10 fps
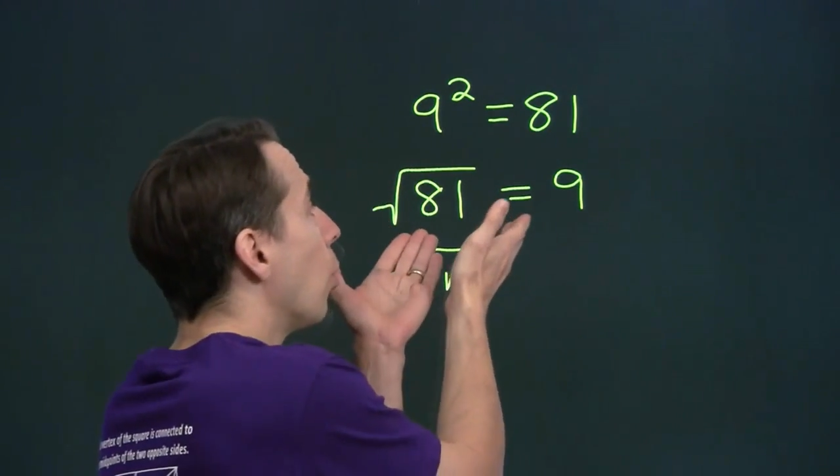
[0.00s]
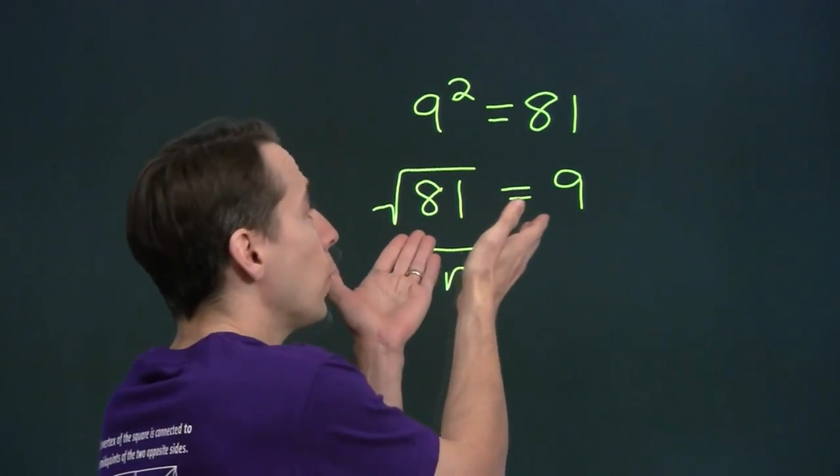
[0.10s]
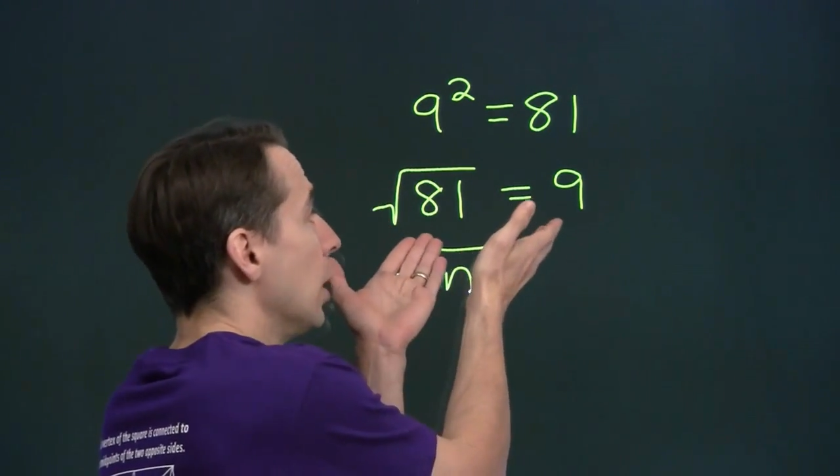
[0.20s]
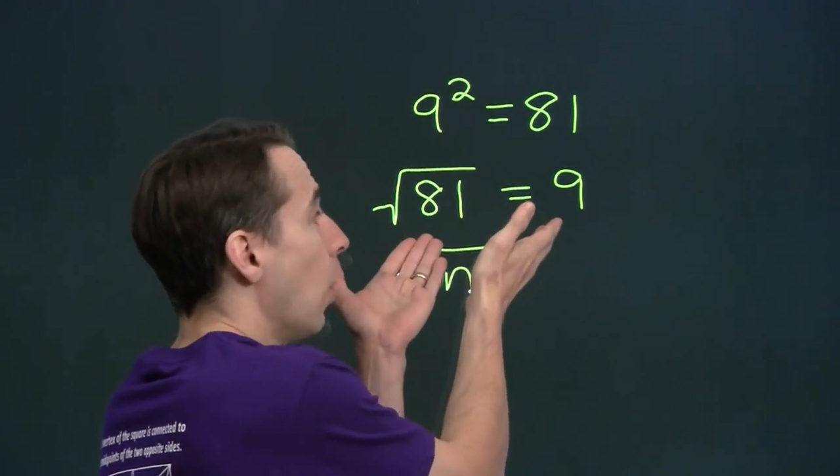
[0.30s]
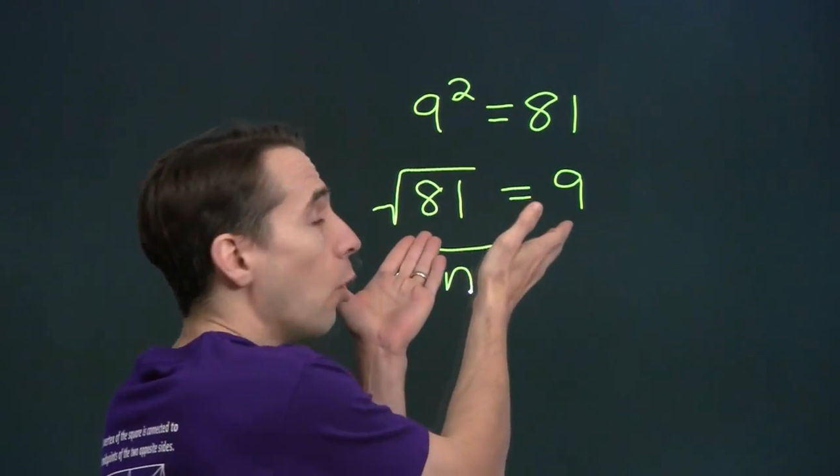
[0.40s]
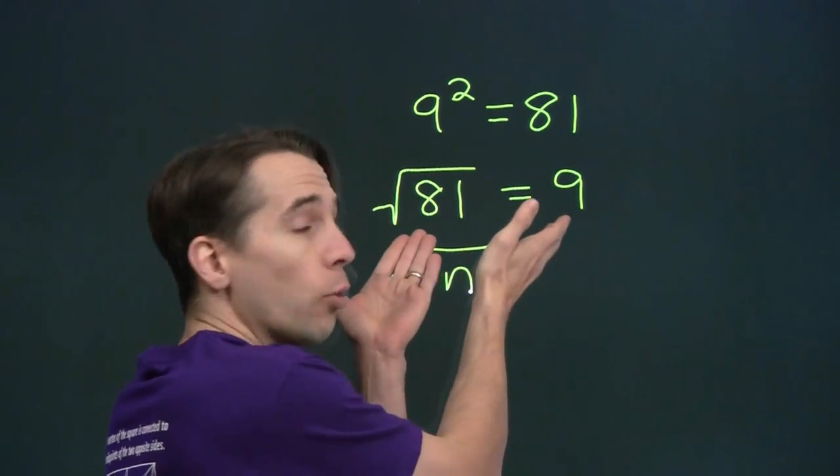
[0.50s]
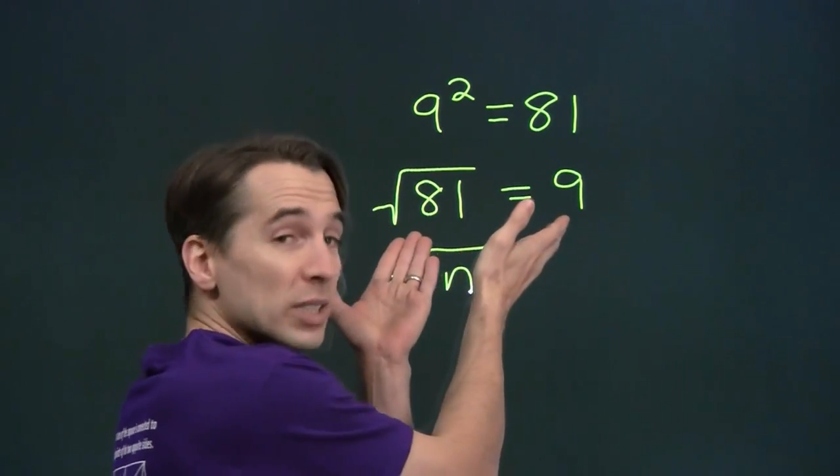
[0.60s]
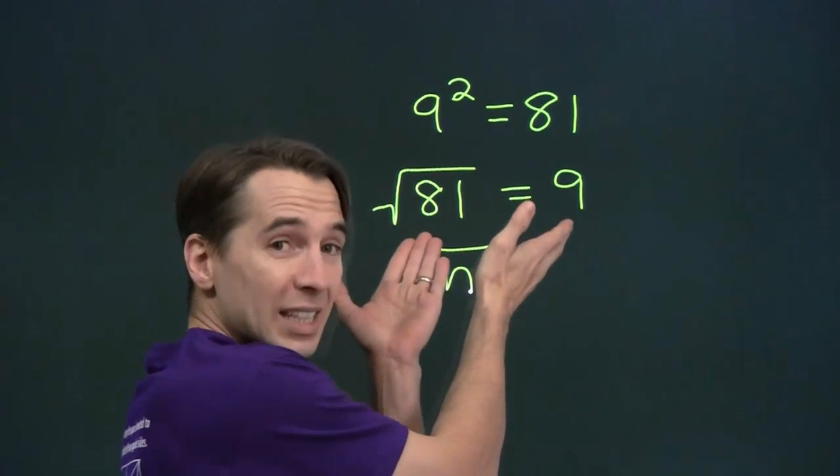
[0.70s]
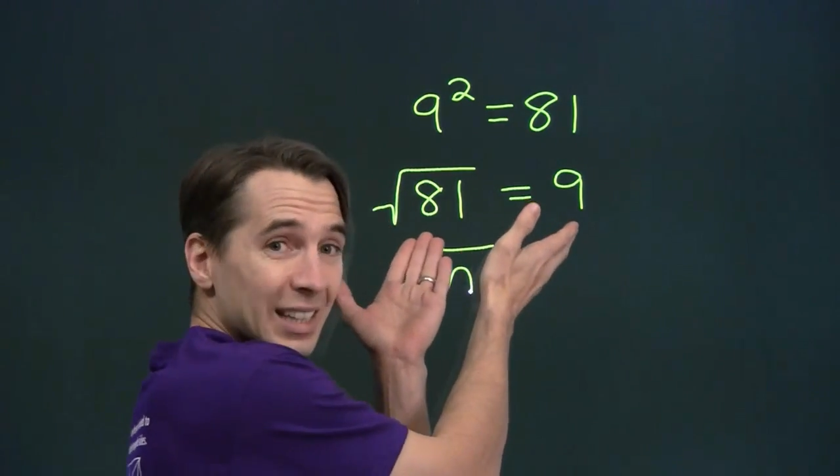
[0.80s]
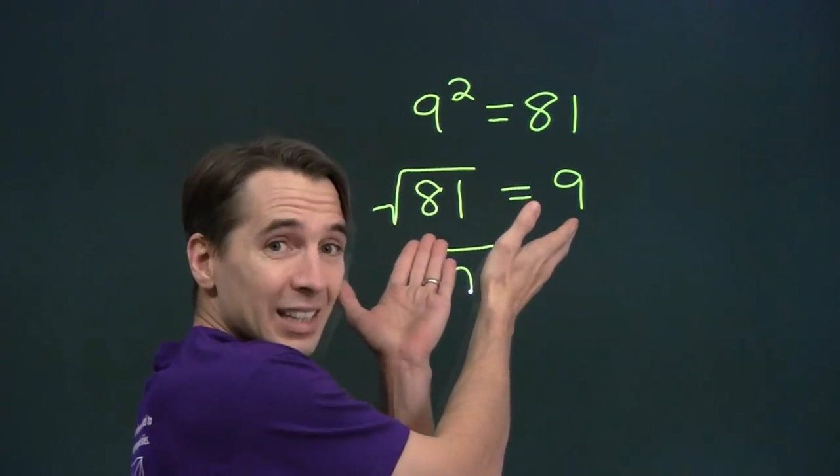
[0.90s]
We
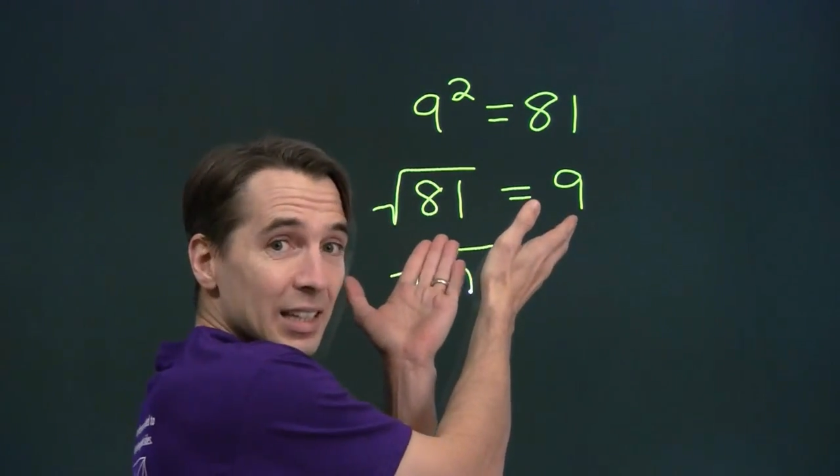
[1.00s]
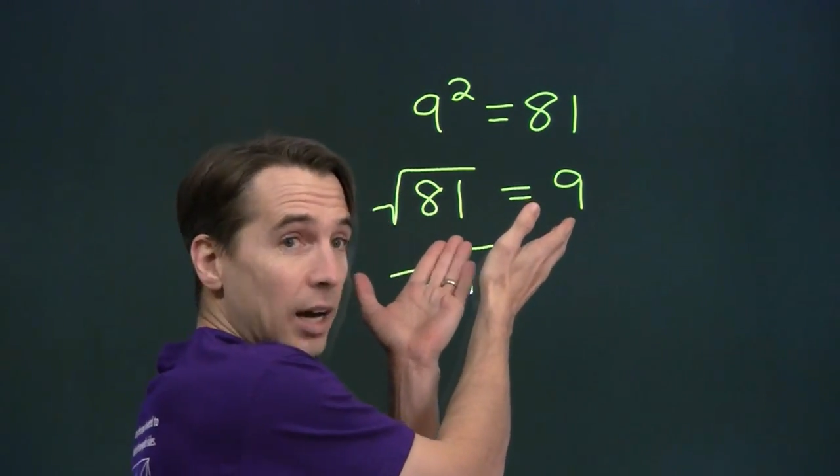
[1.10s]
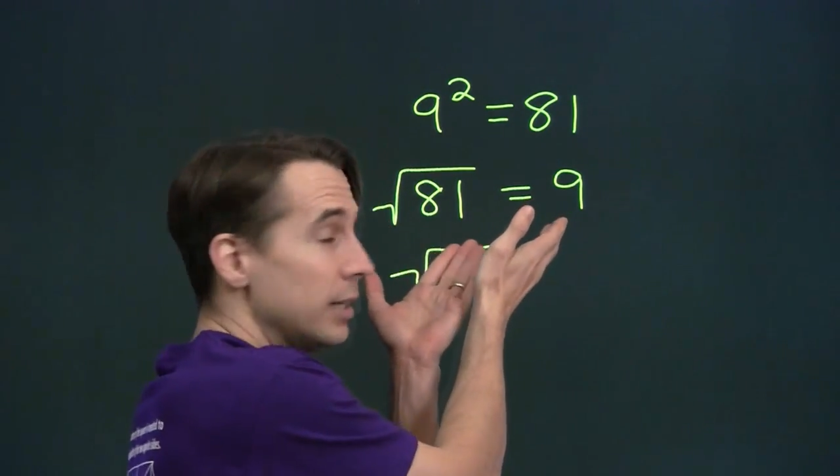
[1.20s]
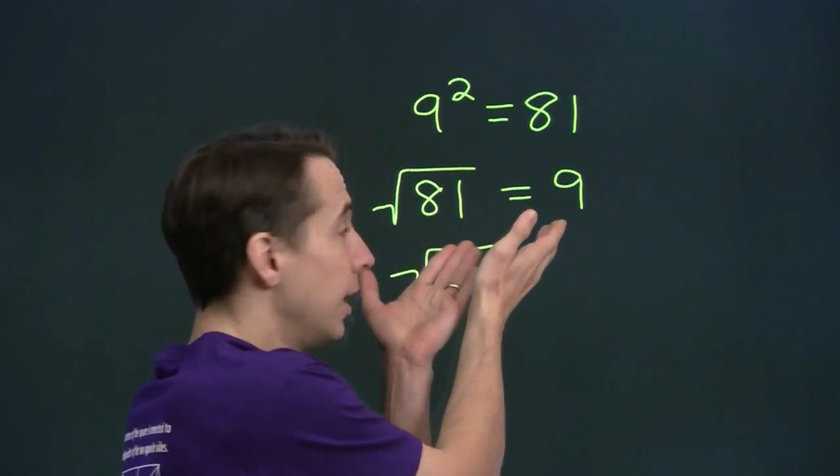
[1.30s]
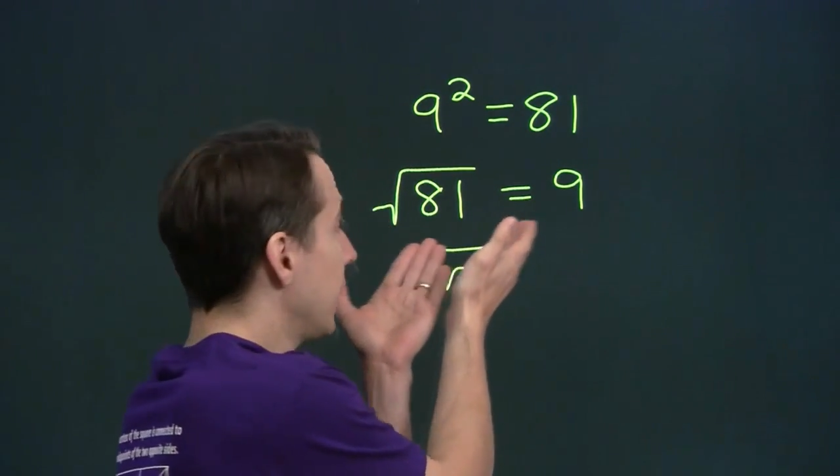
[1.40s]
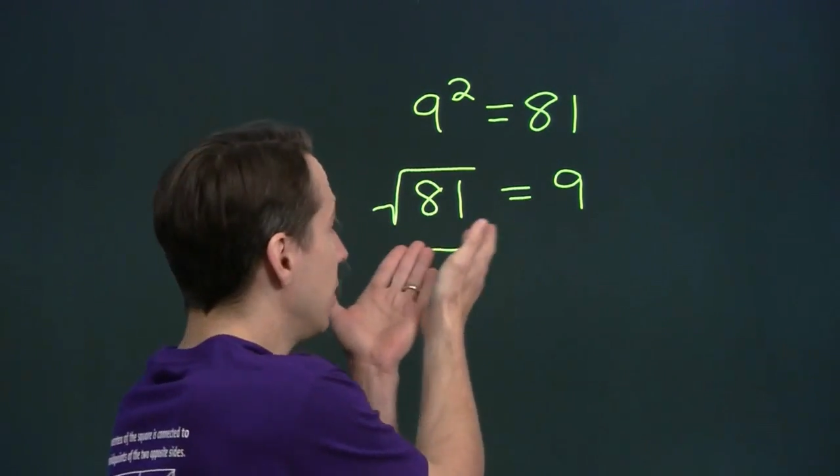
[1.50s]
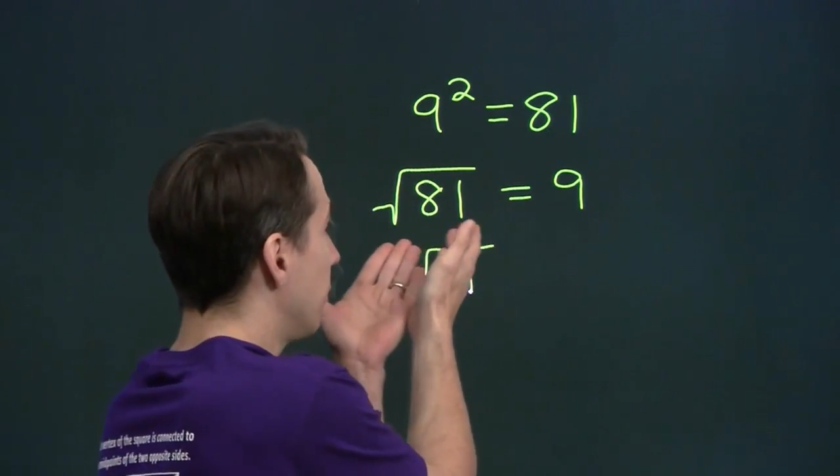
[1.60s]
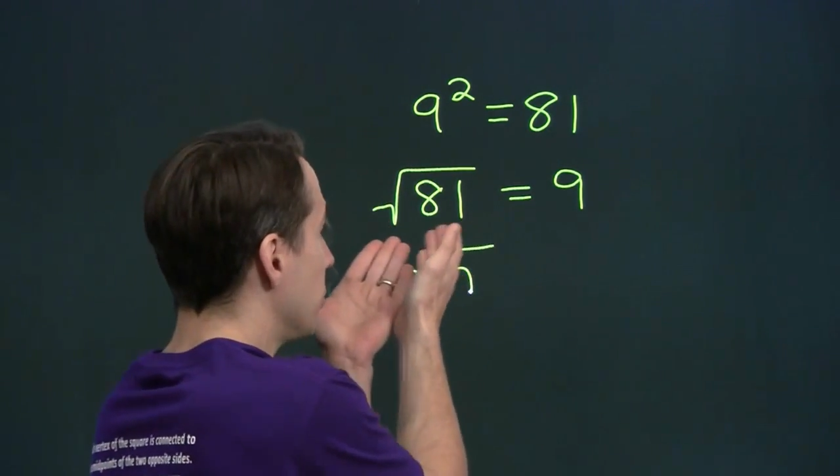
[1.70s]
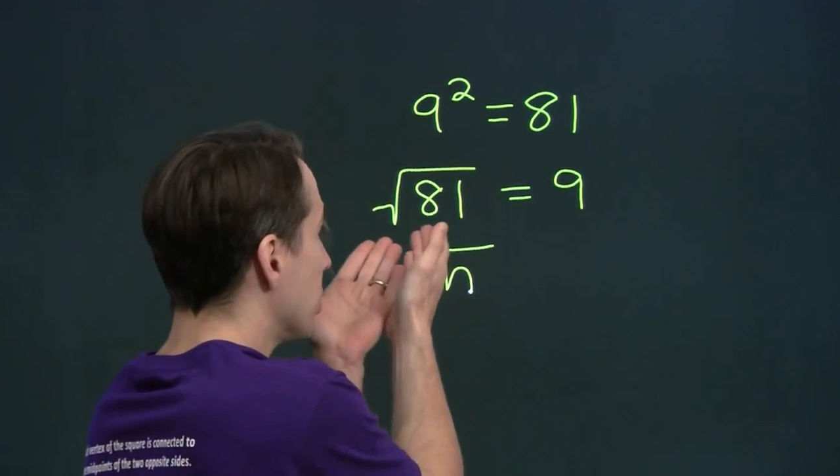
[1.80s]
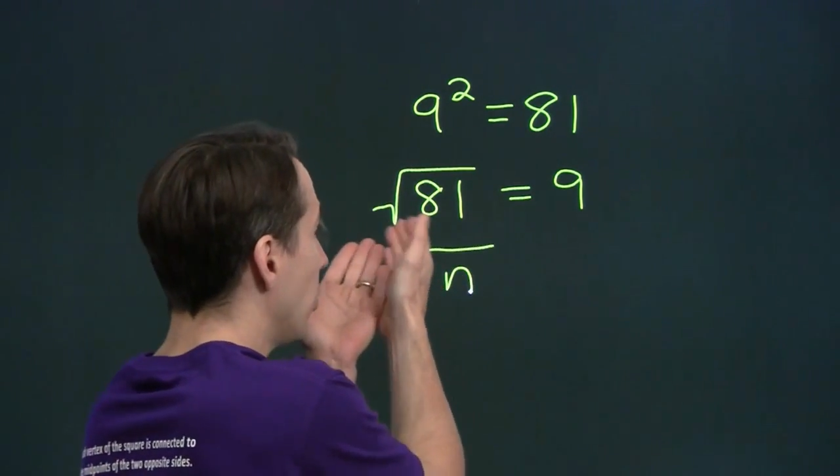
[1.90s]
always get the
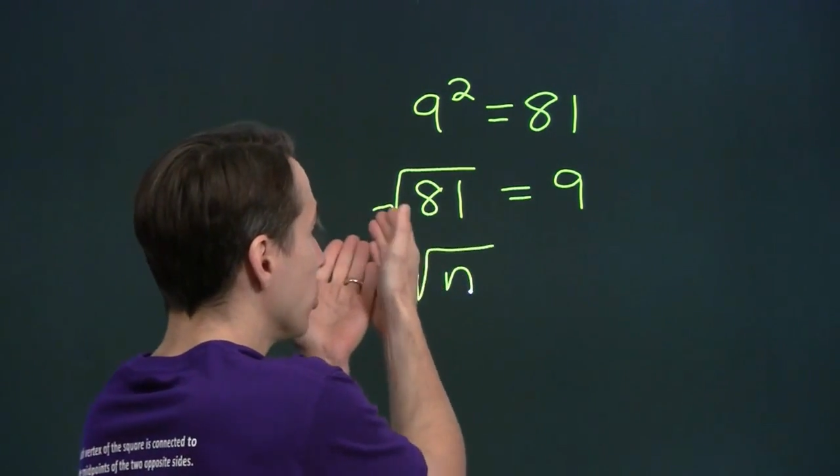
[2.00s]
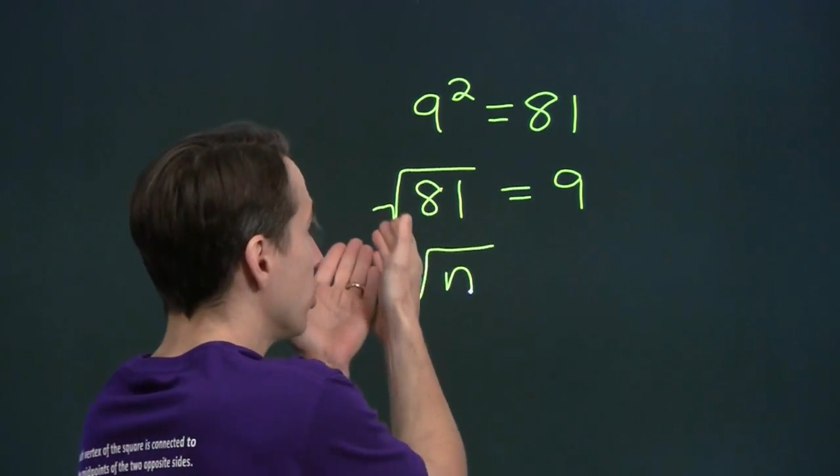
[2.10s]
non-negative result.